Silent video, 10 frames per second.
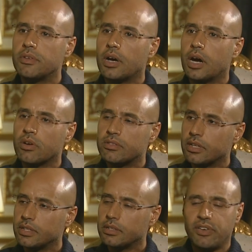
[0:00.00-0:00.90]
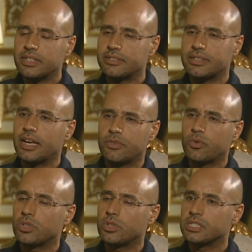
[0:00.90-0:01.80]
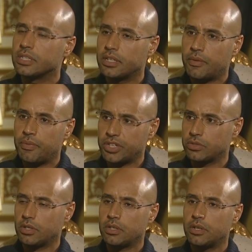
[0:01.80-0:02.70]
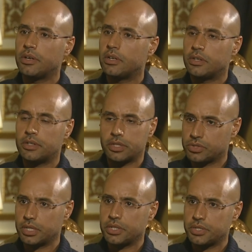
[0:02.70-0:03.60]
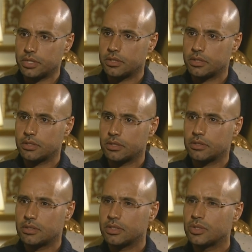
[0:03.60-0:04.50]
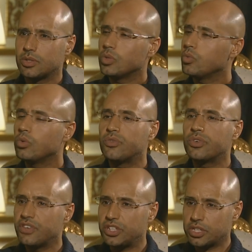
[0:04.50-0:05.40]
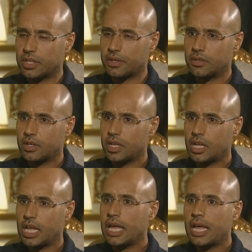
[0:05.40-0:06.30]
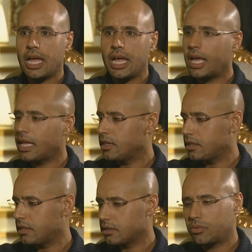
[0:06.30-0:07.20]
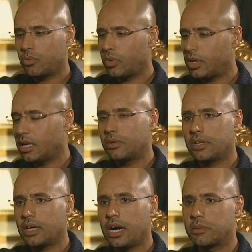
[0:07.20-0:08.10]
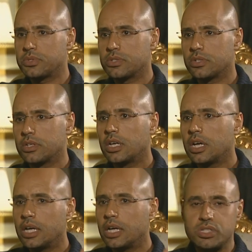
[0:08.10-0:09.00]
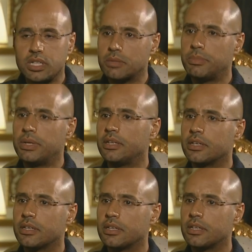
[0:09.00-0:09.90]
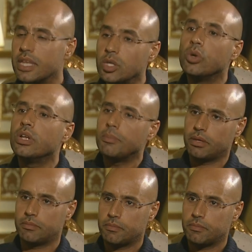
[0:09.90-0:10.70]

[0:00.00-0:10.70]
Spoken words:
Our final target, of course, is a national reconciliation. We forgive each other, and we lay down the arms, and we start building the new Libya.